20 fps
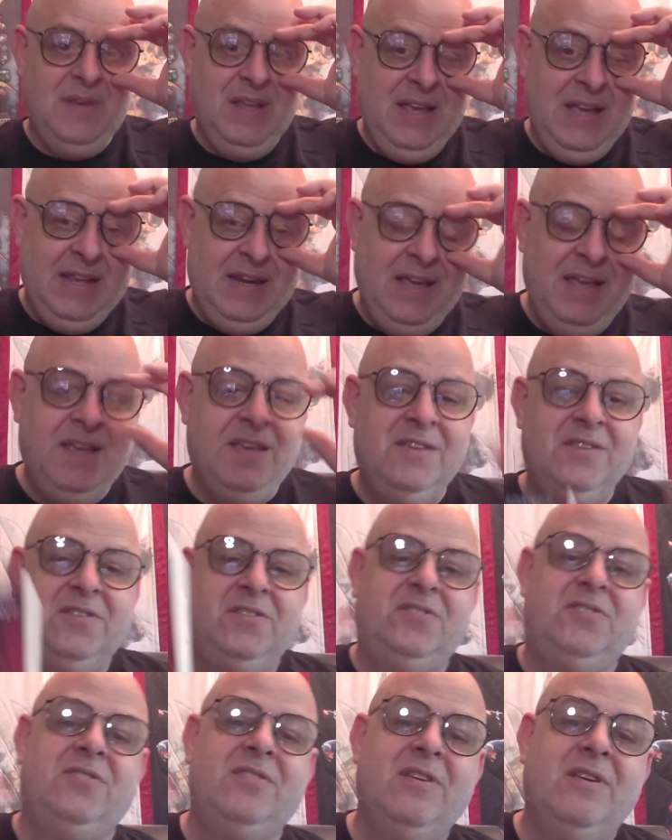It
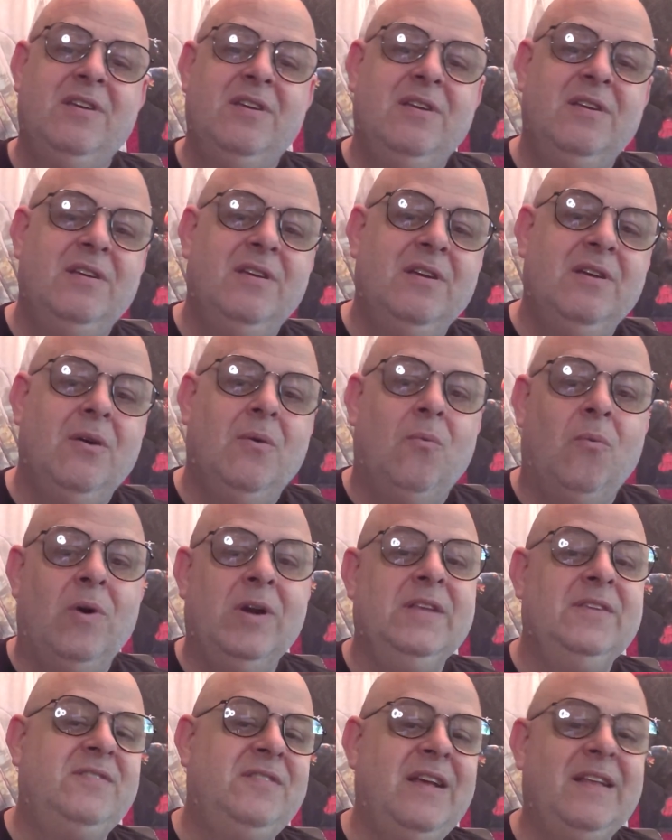is
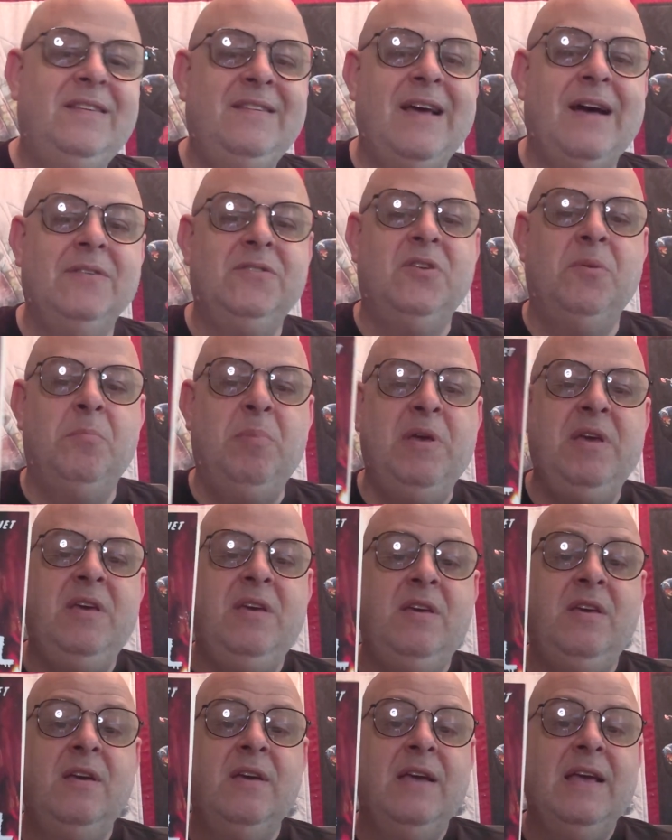what it sets out to
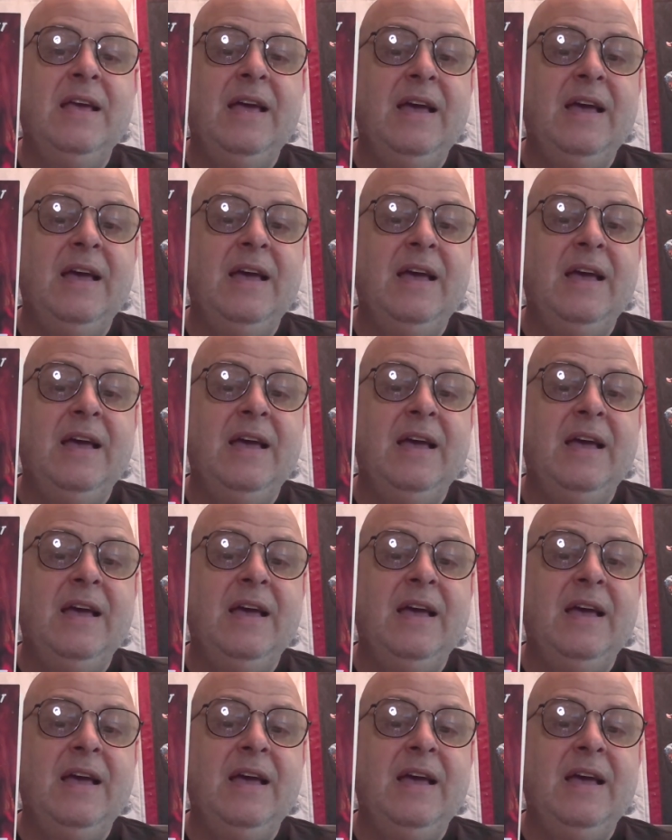be.